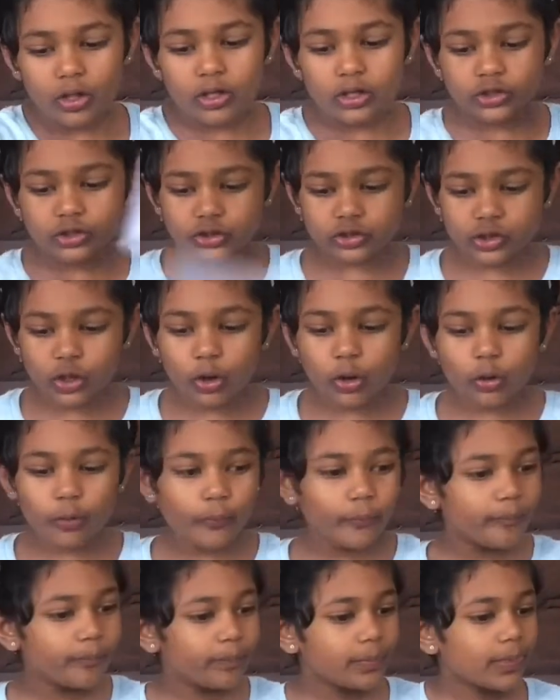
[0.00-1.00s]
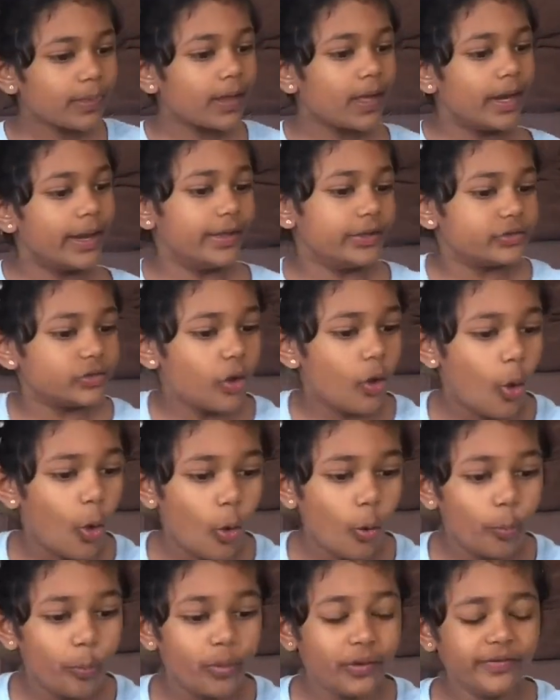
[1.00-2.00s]
So let's
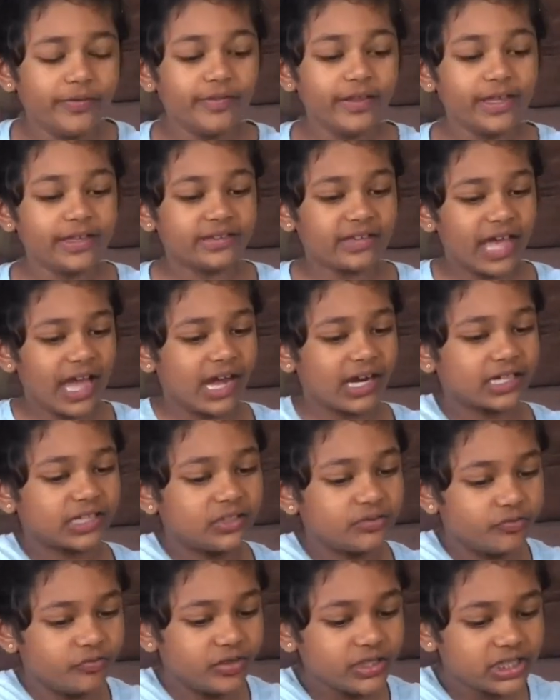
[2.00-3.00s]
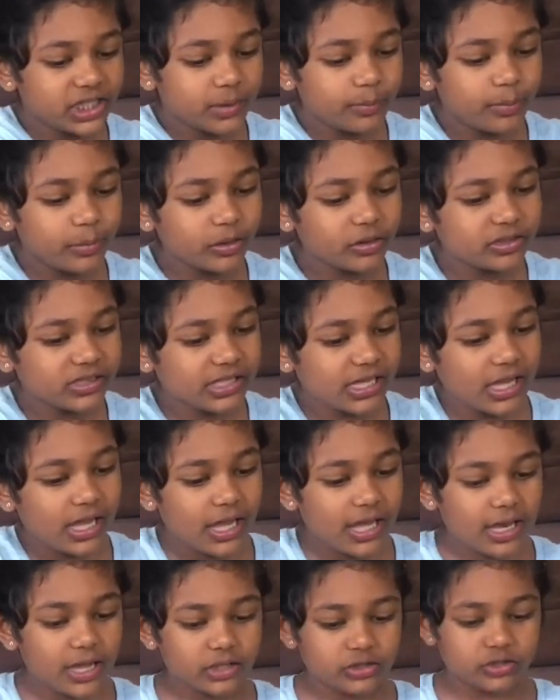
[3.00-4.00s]
open these activity books. Let's